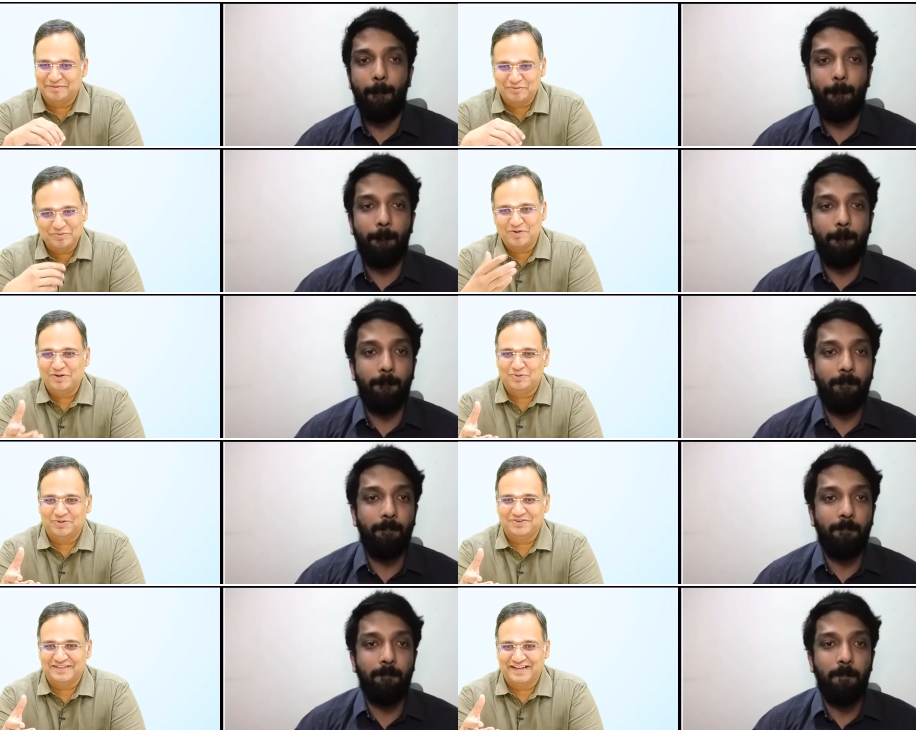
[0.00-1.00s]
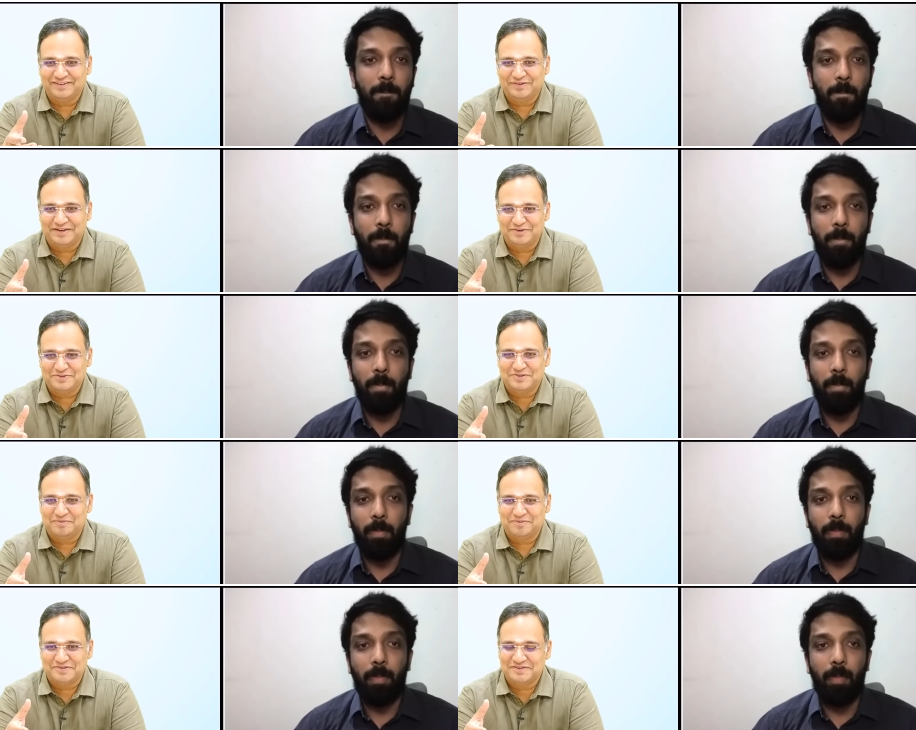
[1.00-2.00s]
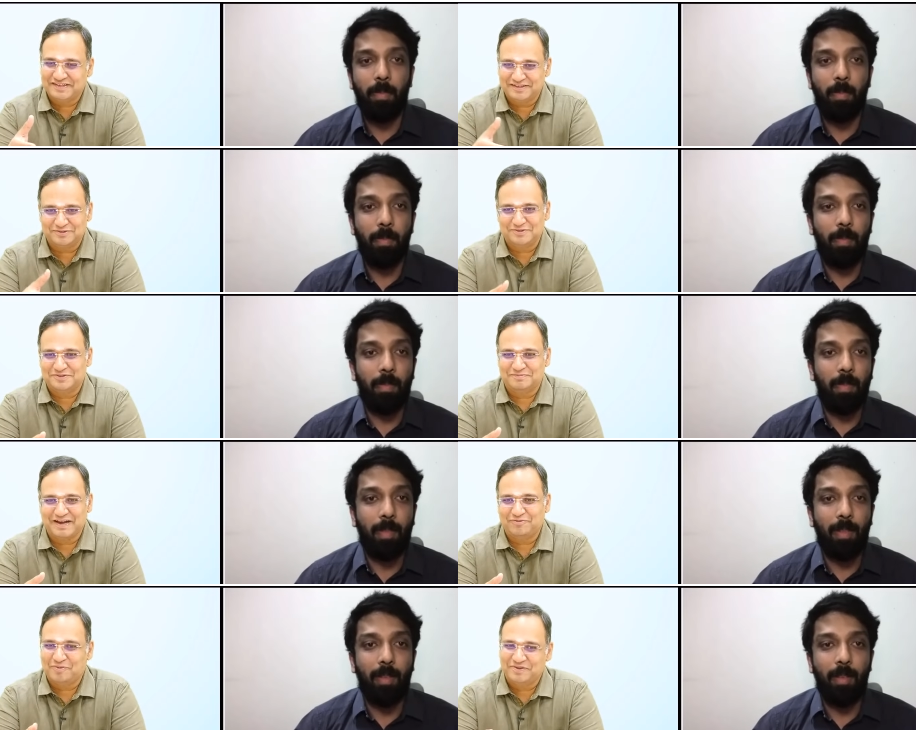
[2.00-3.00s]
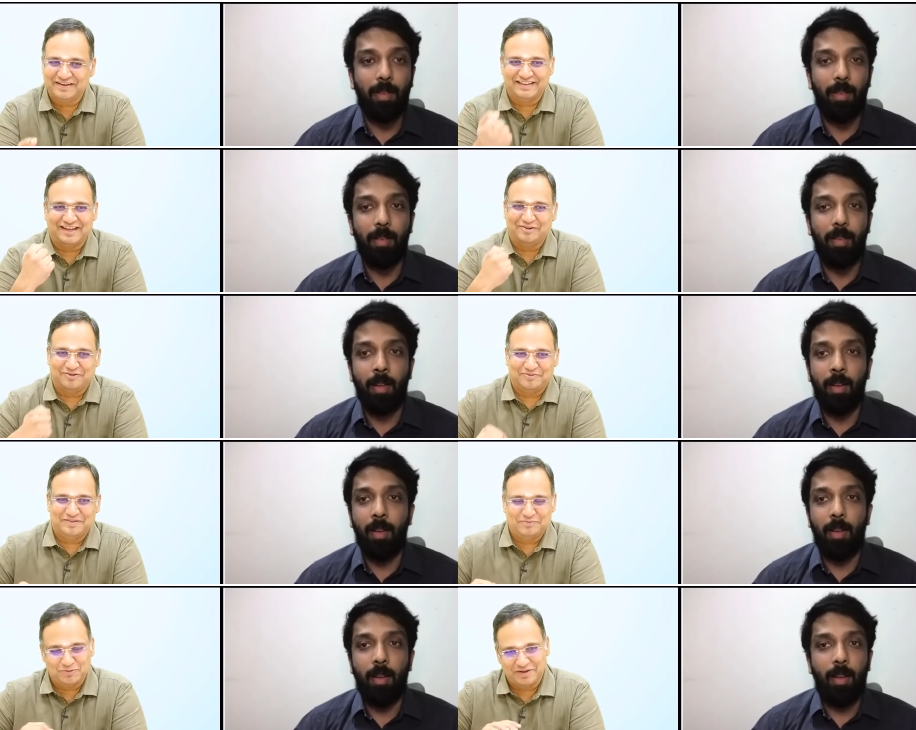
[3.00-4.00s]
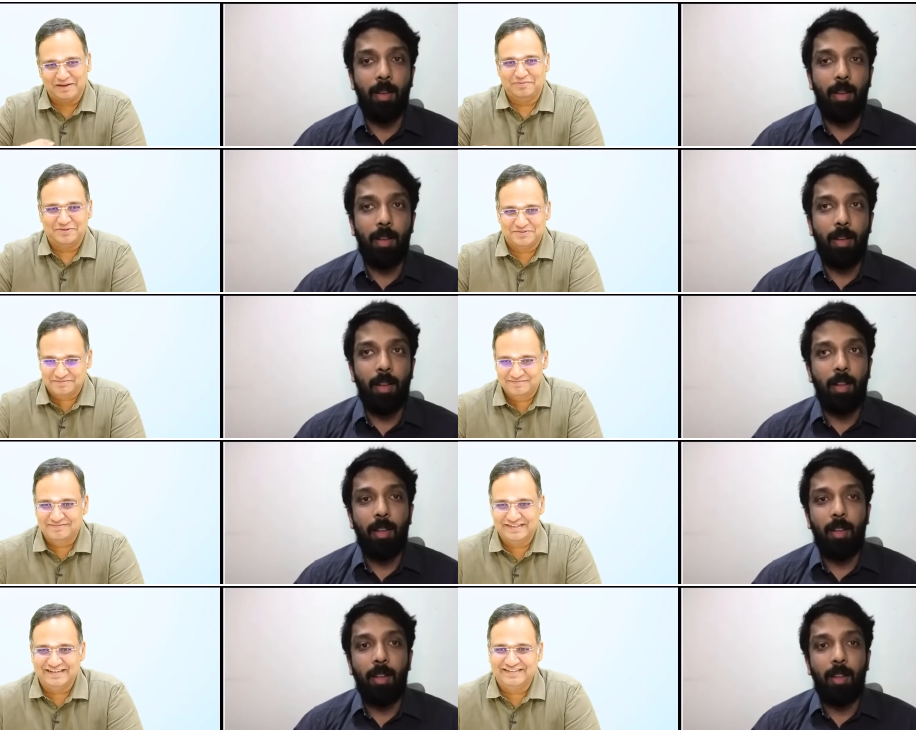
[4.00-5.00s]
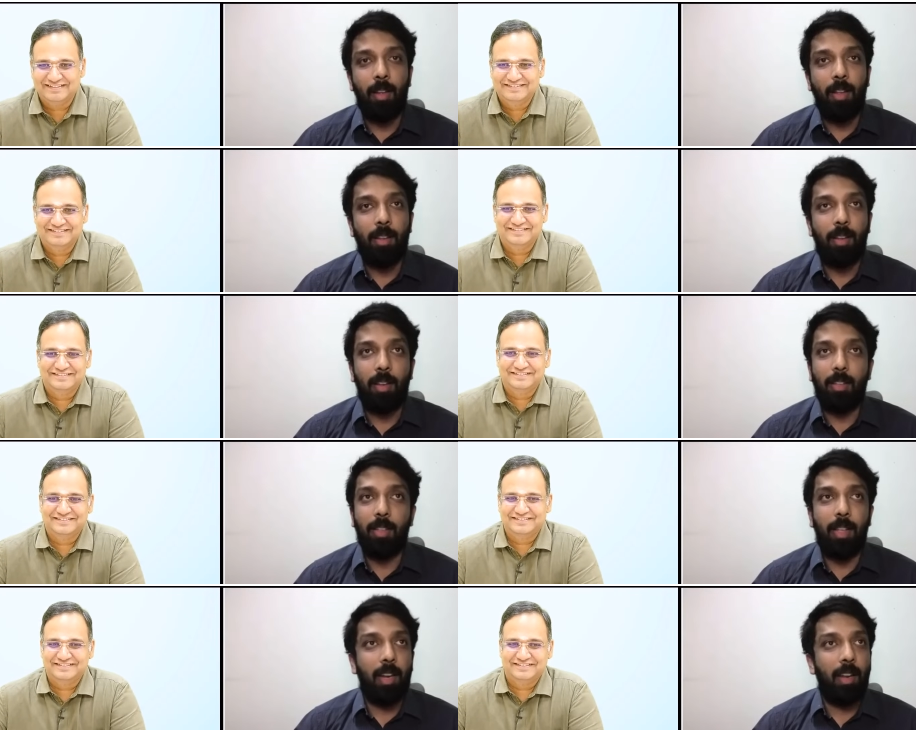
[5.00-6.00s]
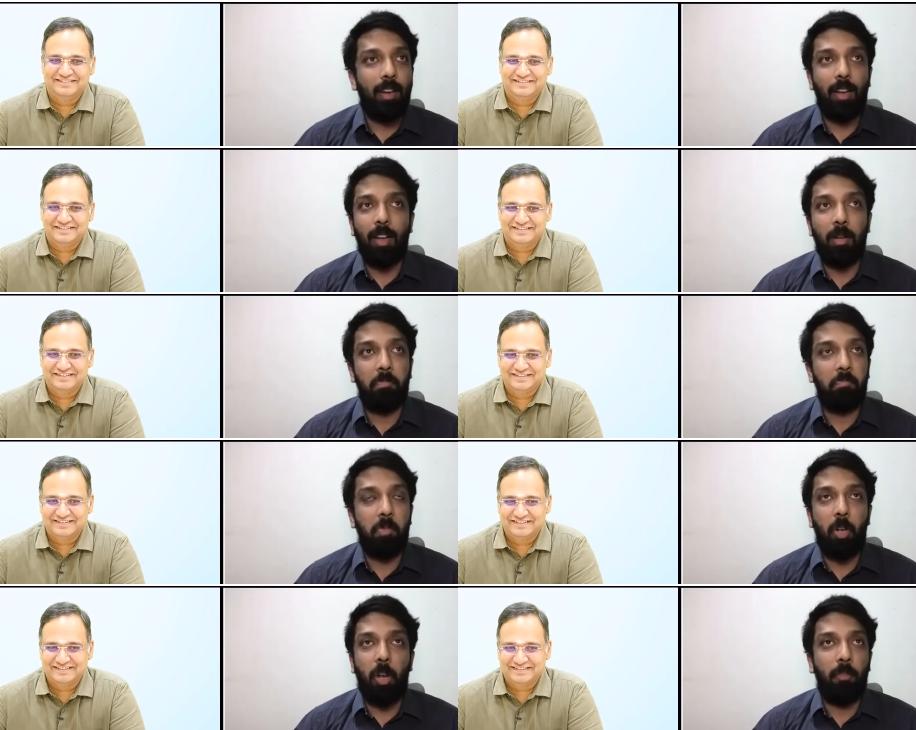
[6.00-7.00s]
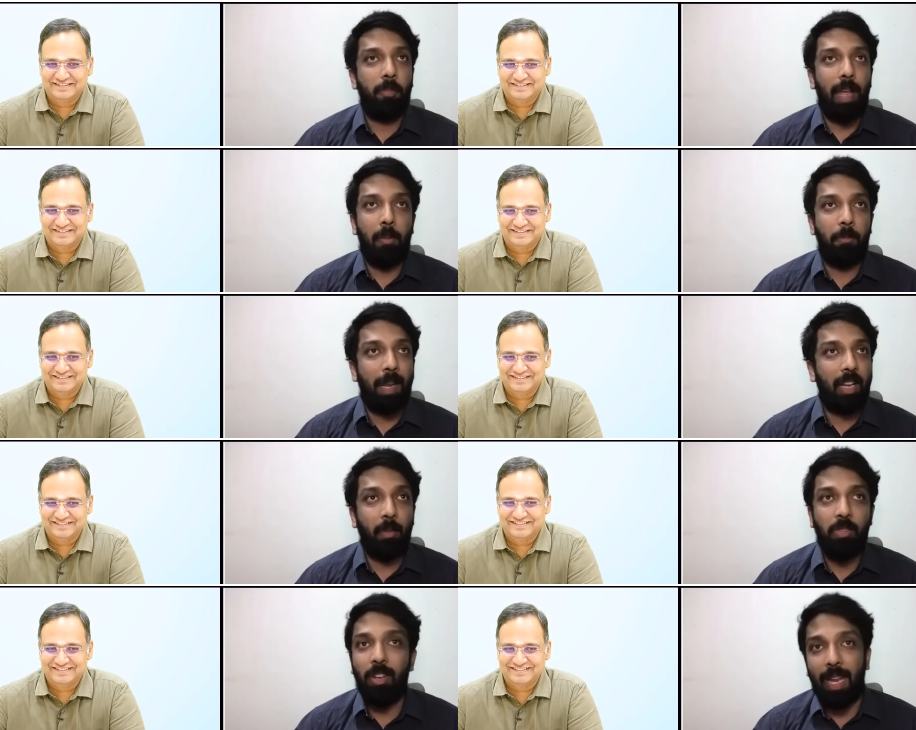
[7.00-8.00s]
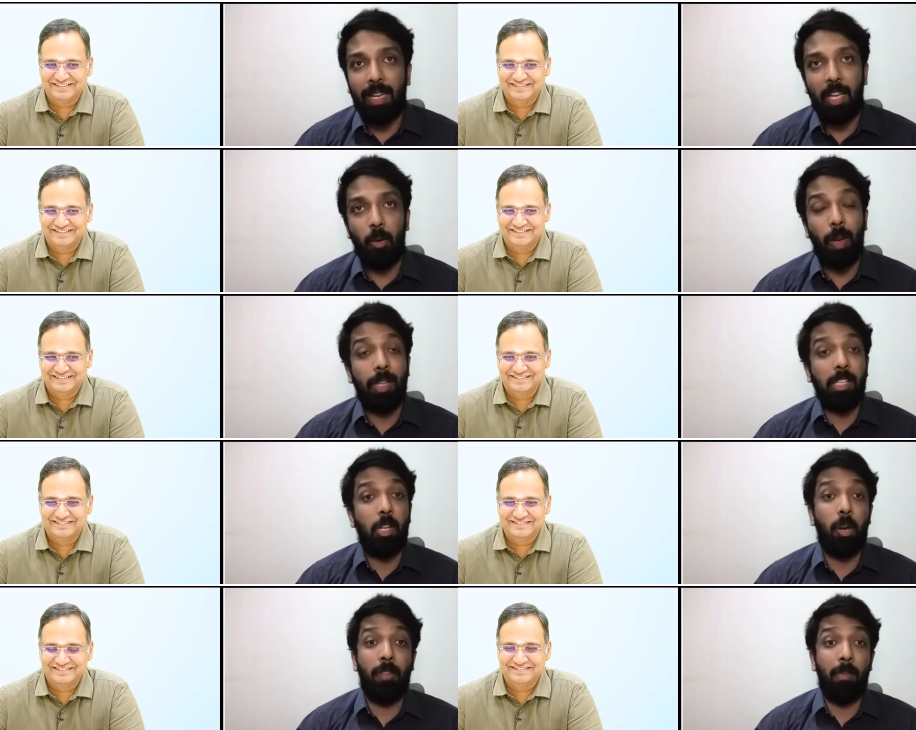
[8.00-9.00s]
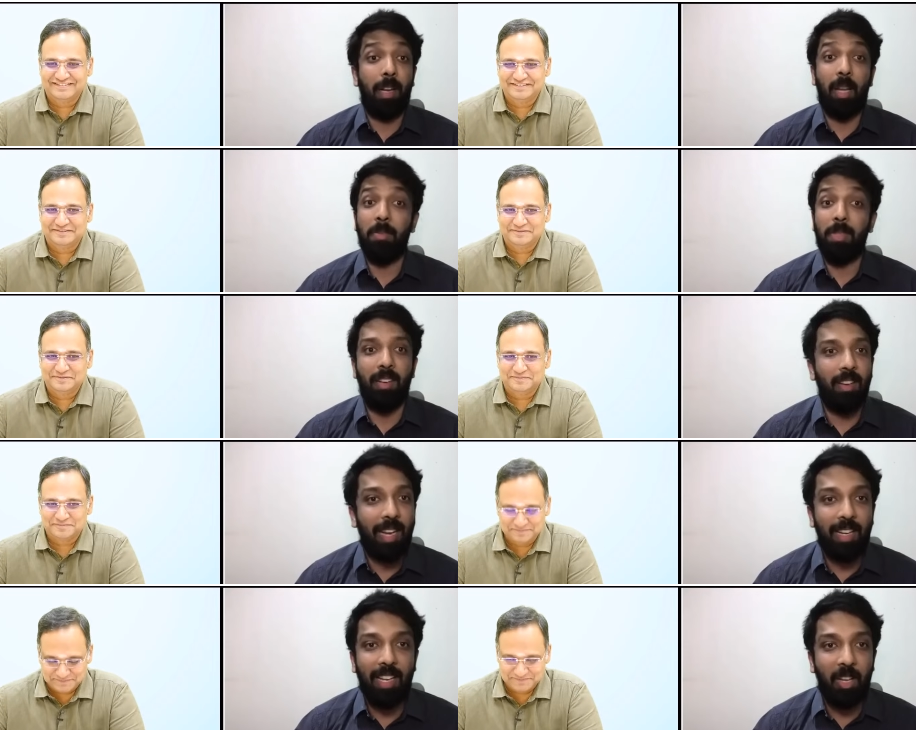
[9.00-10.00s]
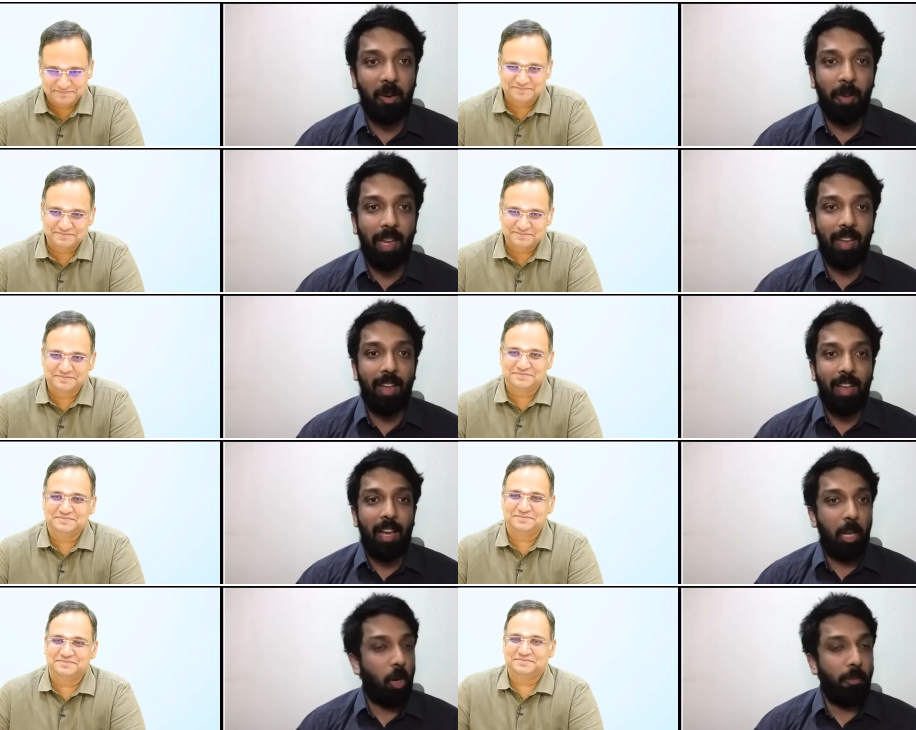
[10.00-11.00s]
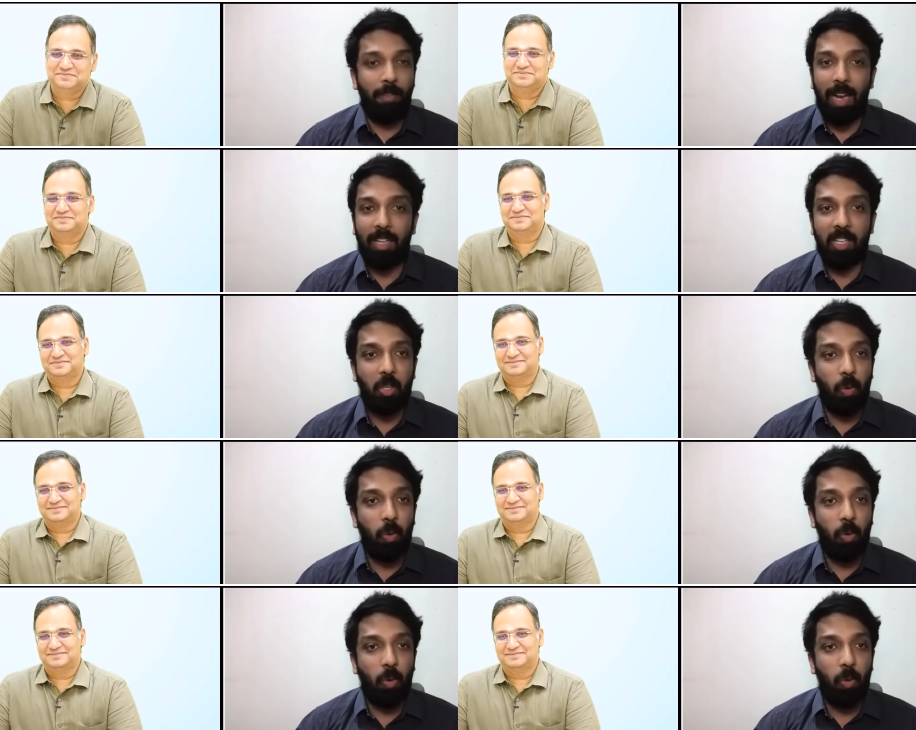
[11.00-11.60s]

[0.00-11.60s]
Speaker 1: and whom all you want to thank? You can use the opportunity to this platform. You can thank all of them who helped you till date.
Speaker 2: So there are a lot of help that comes directly your way. There's a lot of help that comes indirectly your way a lot of factors